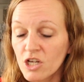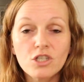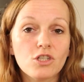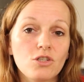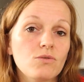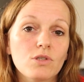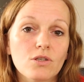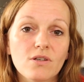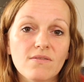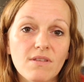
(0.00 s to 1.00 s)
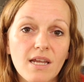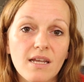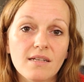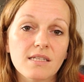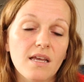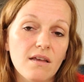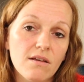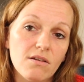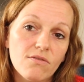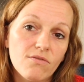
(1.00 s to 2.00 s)
do certain things
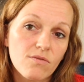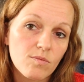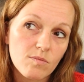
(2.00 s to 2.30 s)
if,